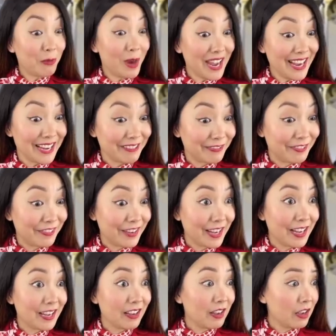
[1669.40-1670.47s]
Your wife.
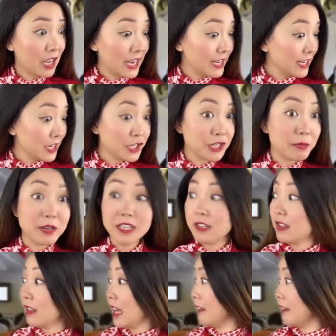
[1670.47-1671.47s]
Uh, I guess she went to